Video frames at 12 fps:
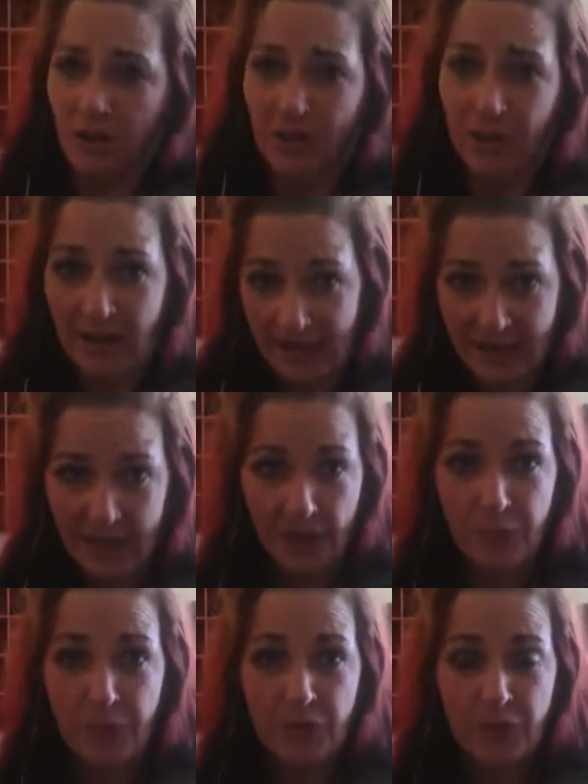they're going to hit our
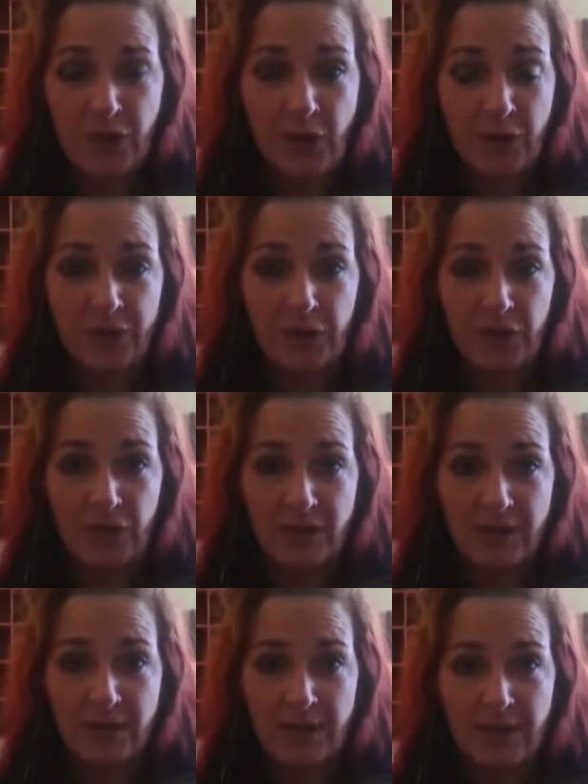root chakra
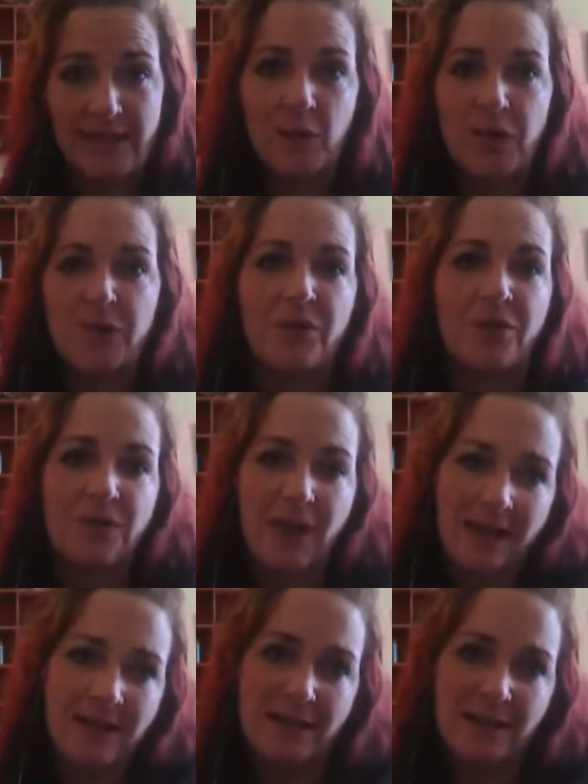first. It's going to
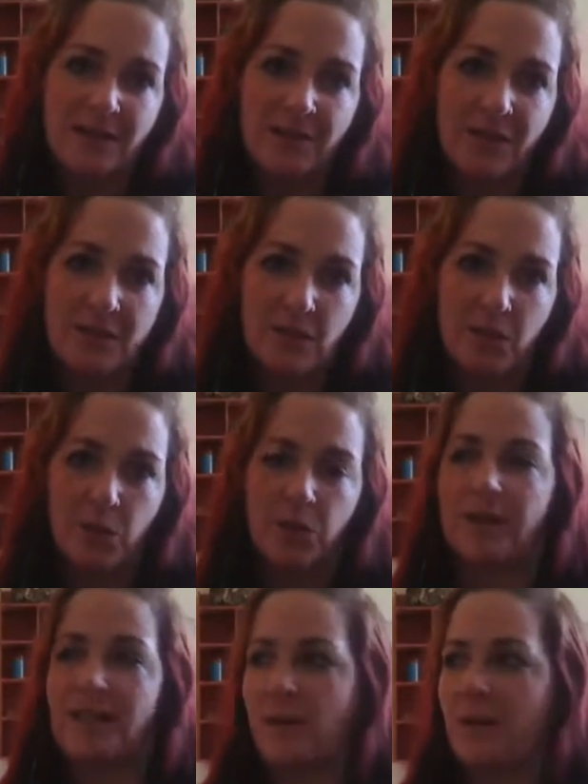affect us in the physical
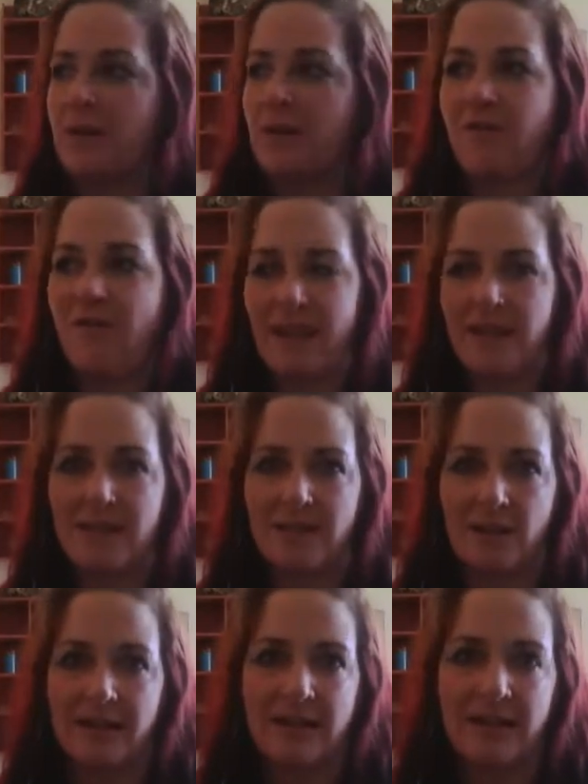world. It's going to affect us in
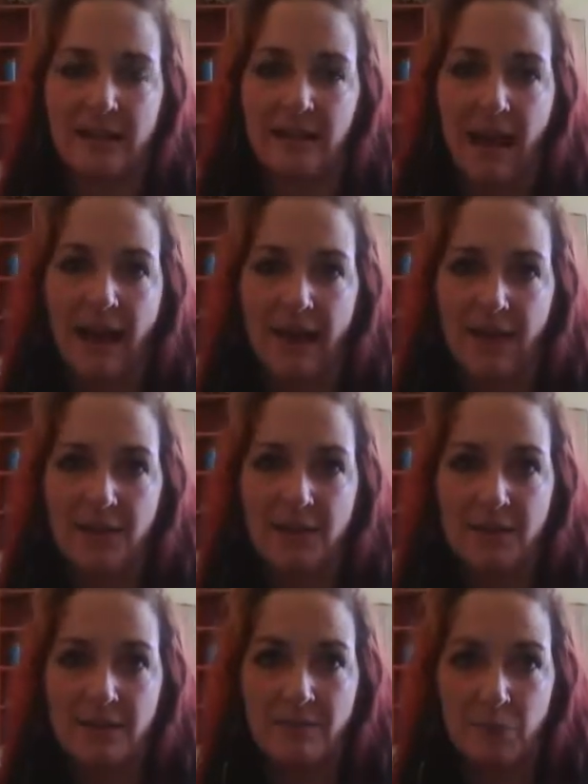our day-to-day lives,
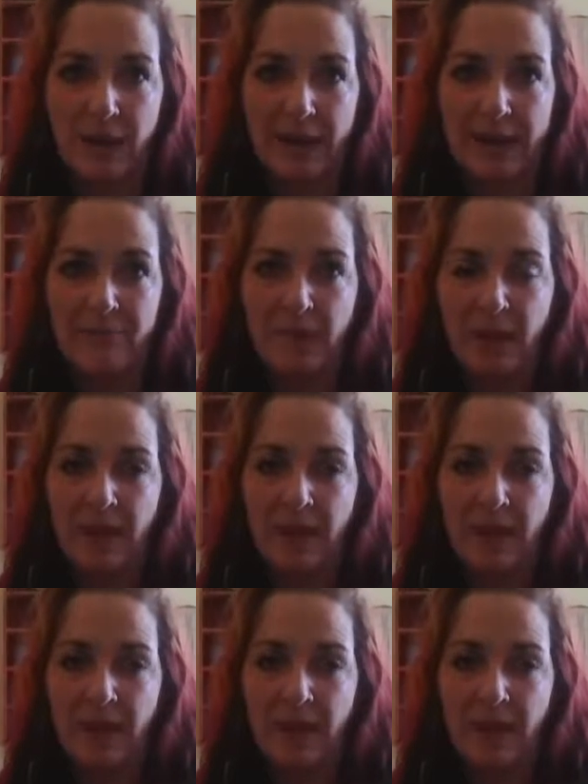right?